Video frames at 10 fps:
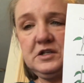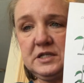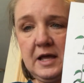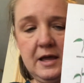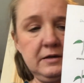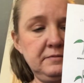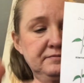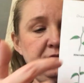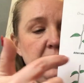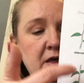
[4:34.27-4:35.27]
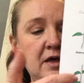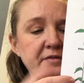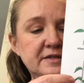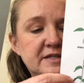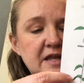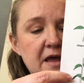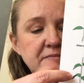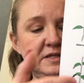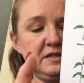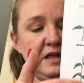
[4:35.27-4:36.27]
each side, the
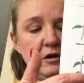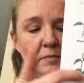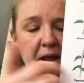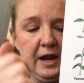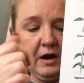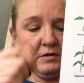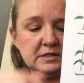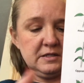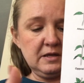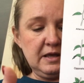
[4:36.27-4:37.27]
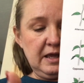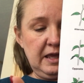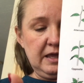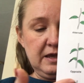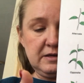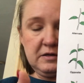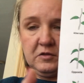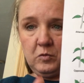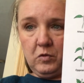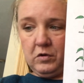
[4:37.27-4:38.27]
stems that are pairs, and
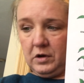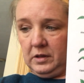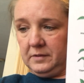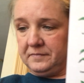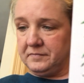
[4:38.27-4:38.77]
the whorl.